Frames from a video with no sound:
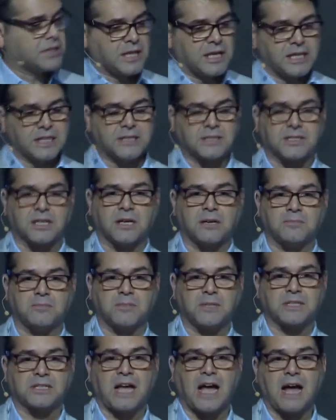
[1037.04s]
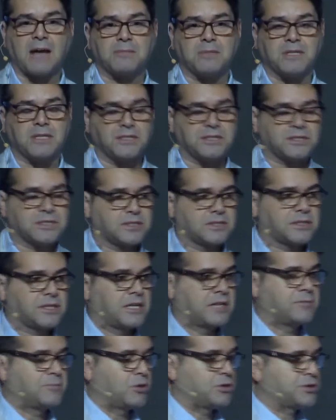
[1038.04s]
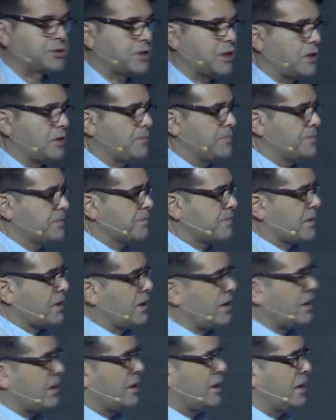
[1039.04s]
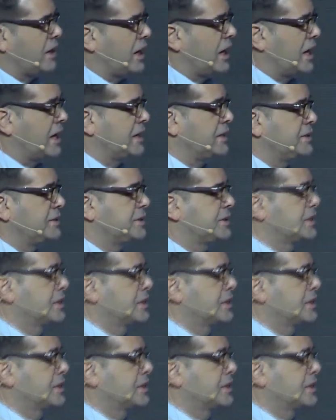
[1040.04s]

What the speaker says: is Hamleys in Moscow. And